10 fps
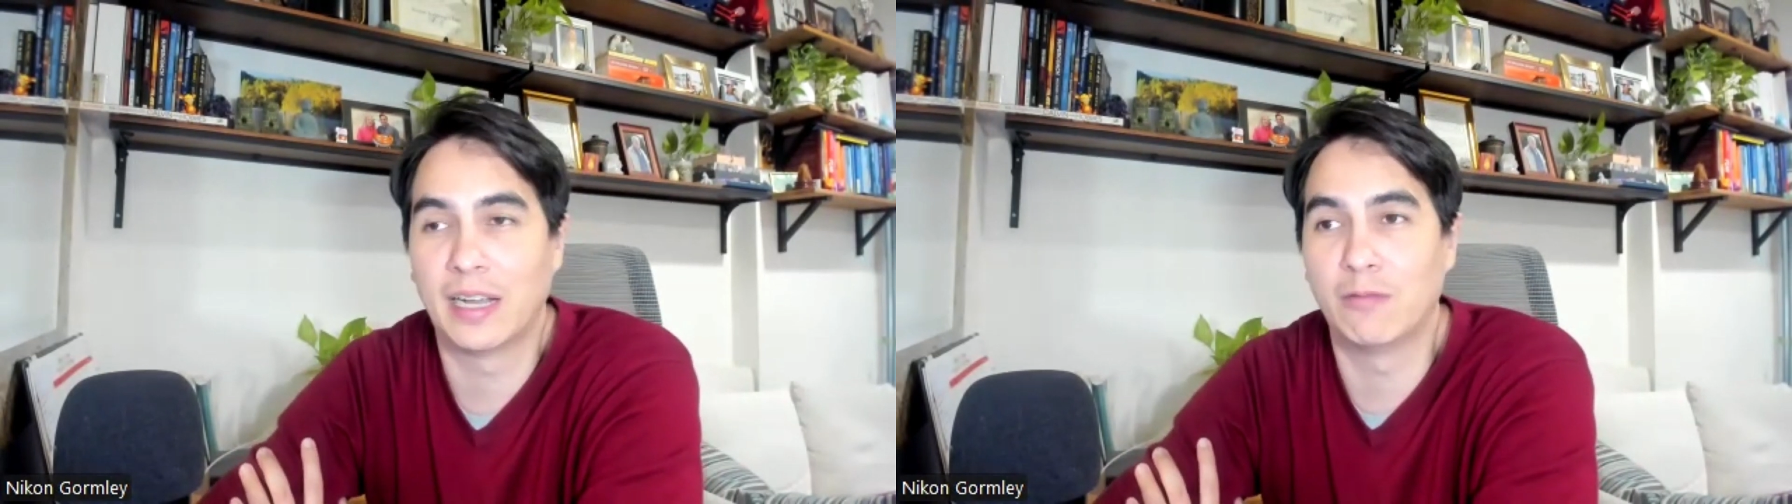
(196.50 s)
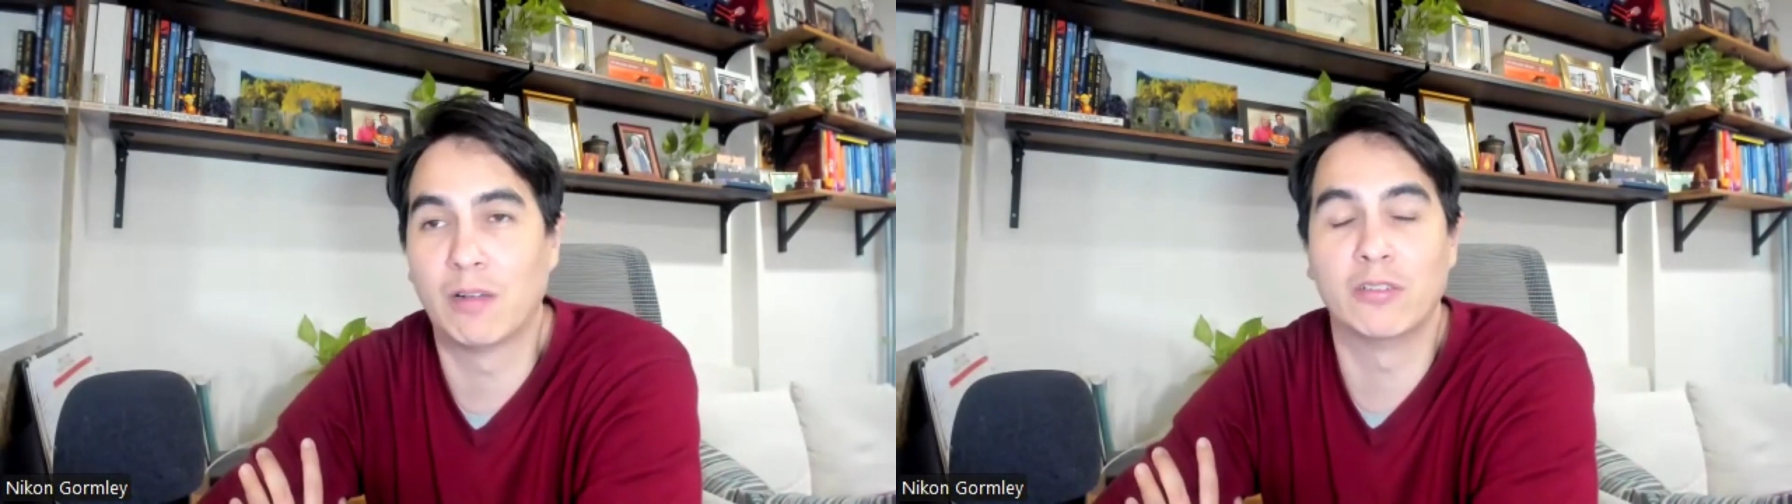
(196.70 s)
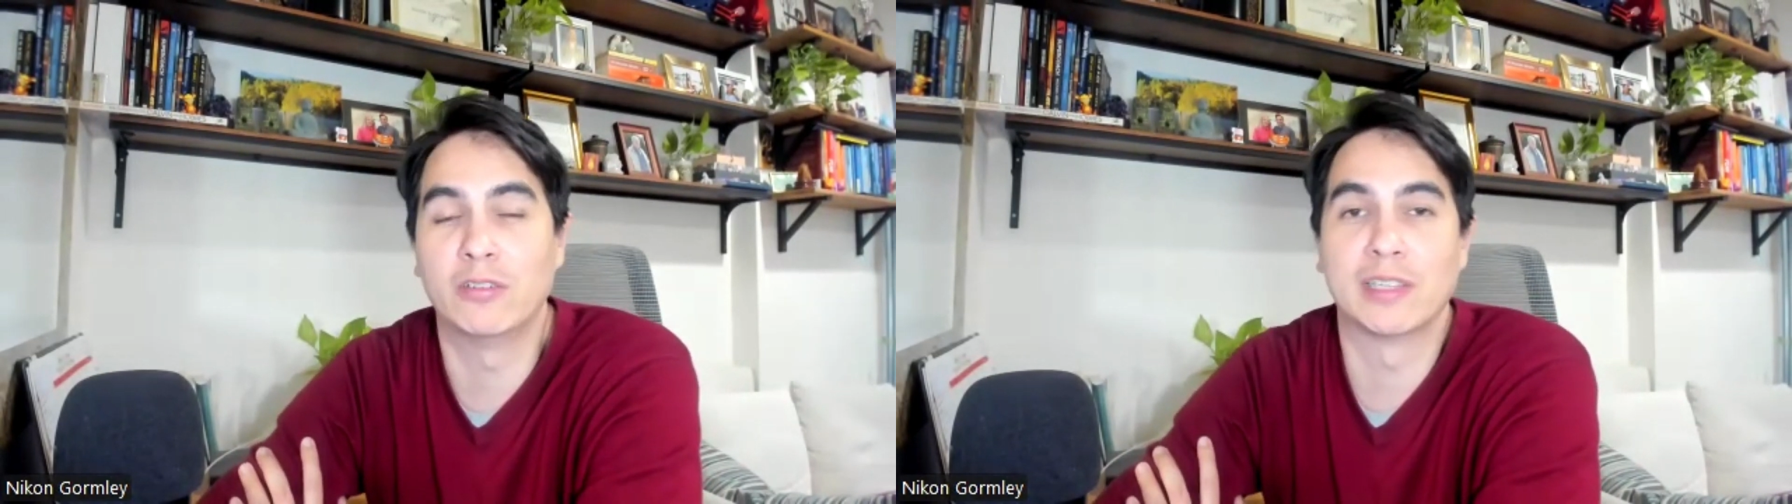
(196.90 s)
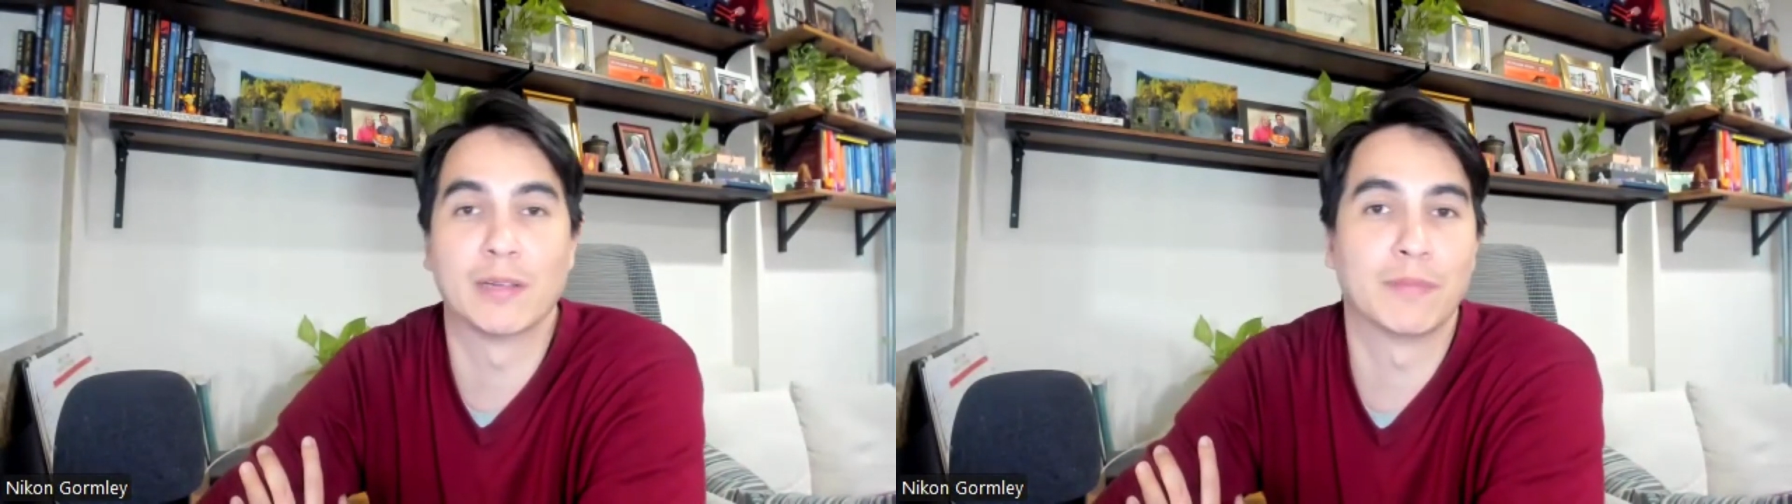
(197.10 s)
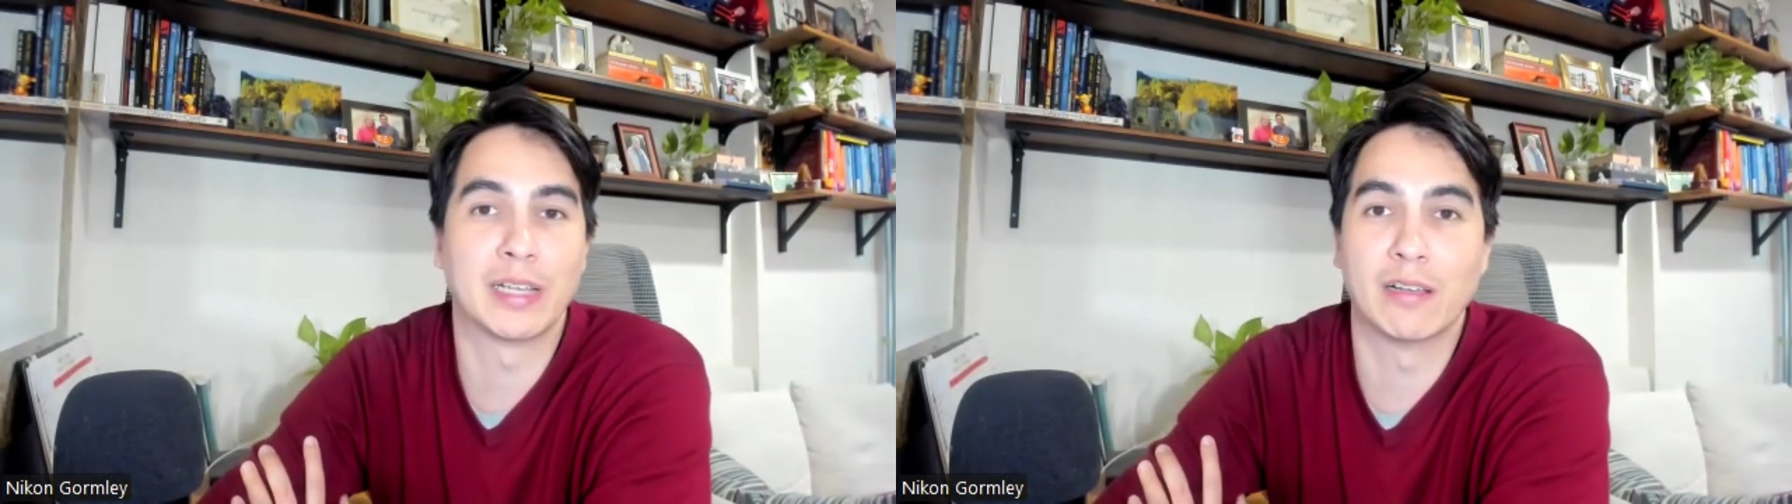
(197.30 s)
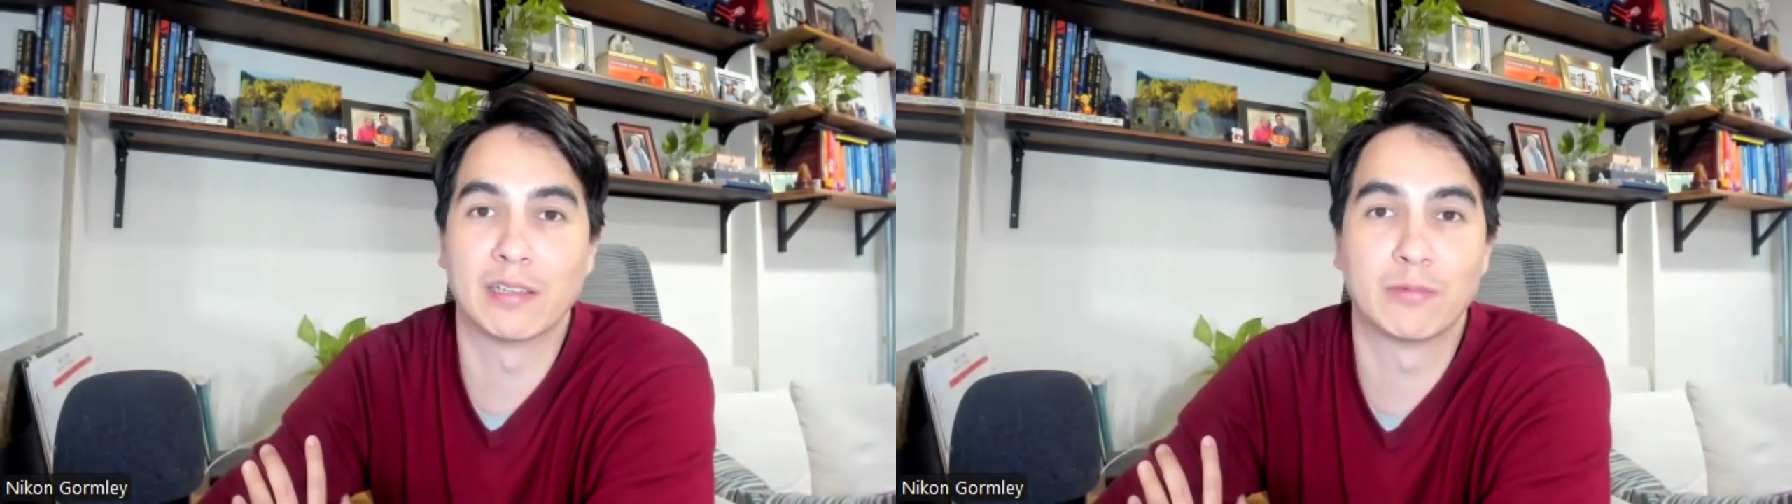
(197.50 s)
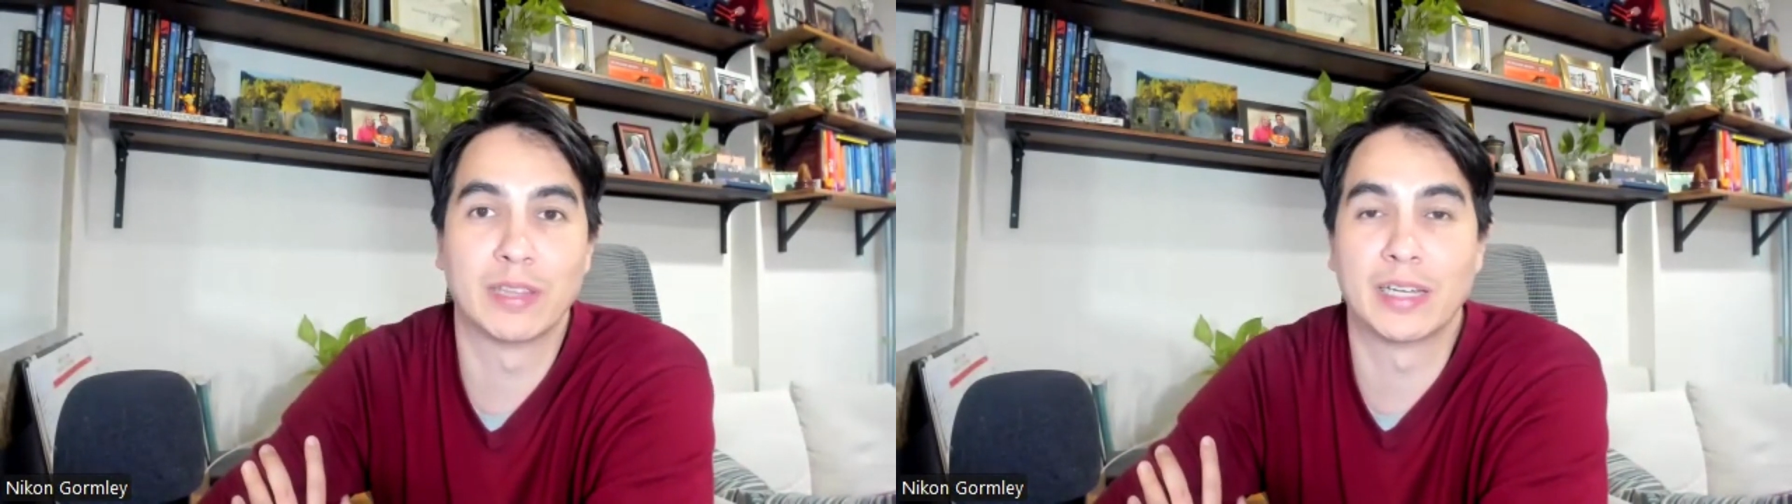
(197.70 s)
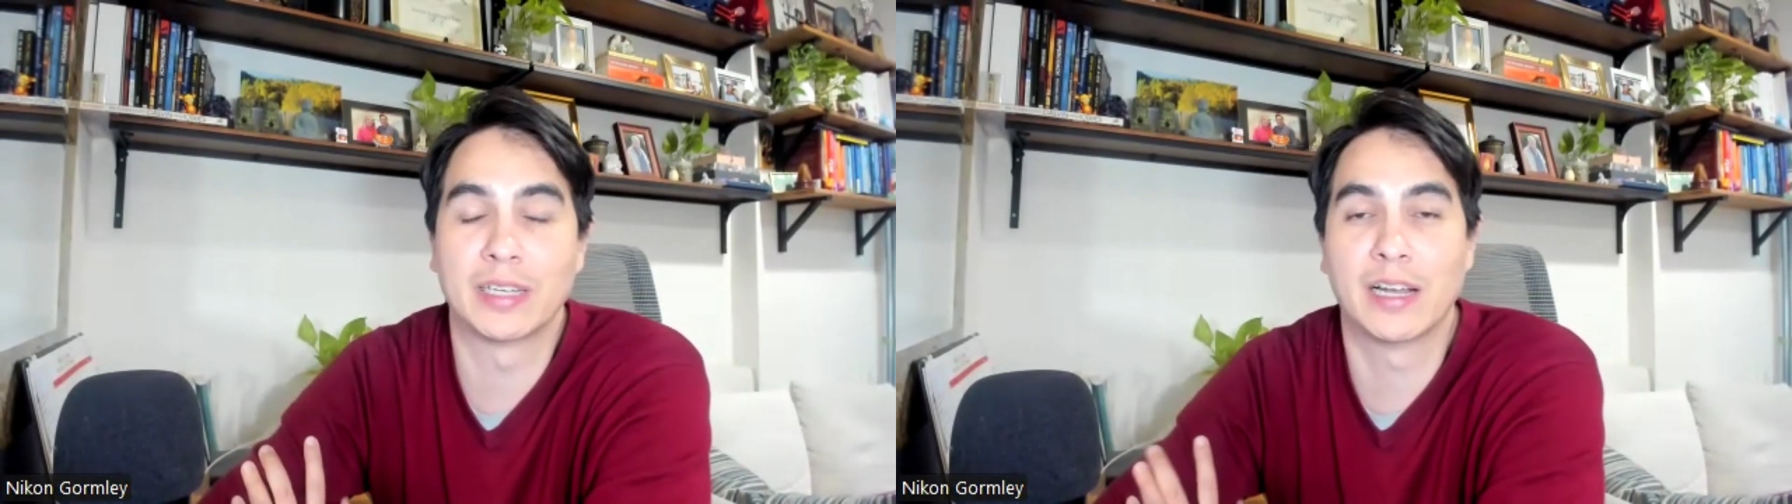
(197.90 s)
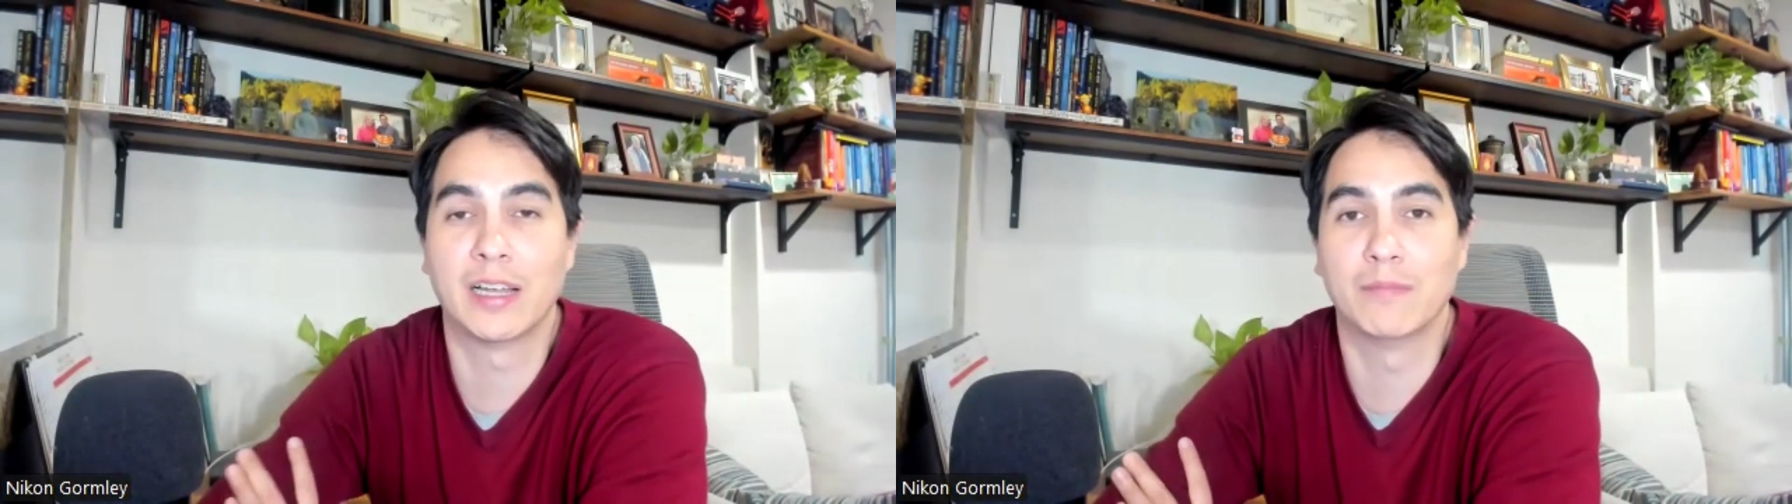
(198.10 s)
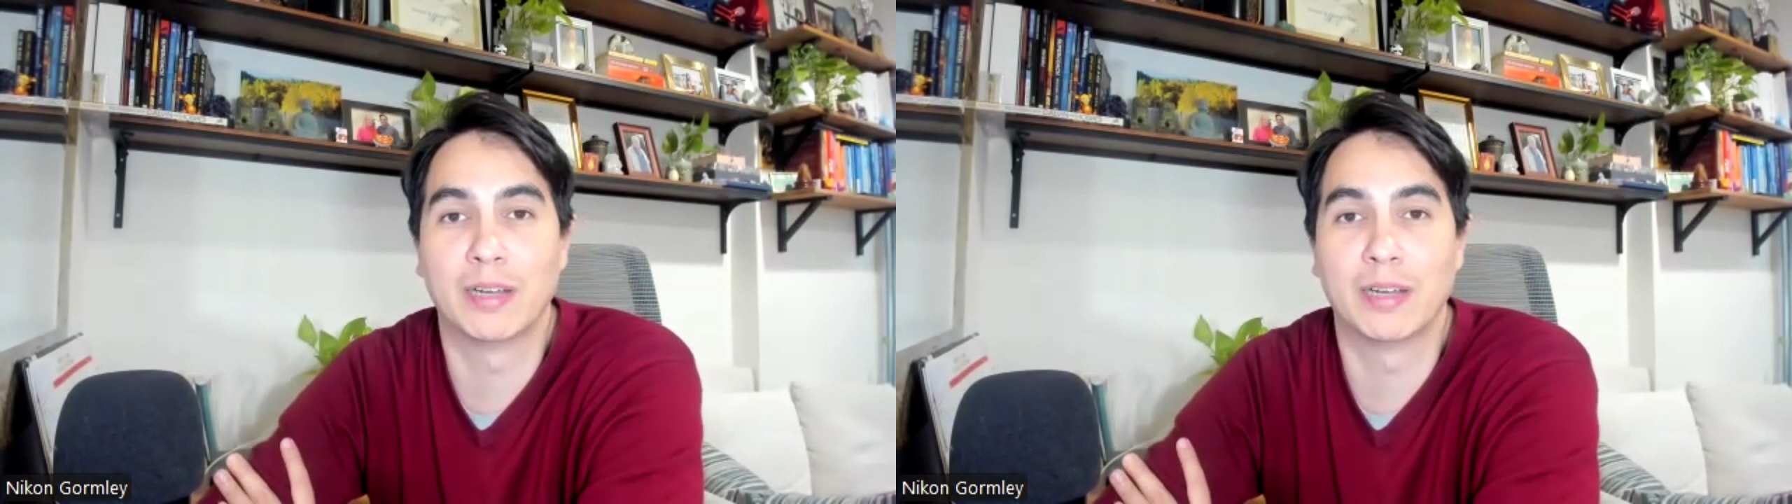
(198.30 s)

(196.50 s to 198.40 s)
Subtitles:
I'd rather do something else with that time.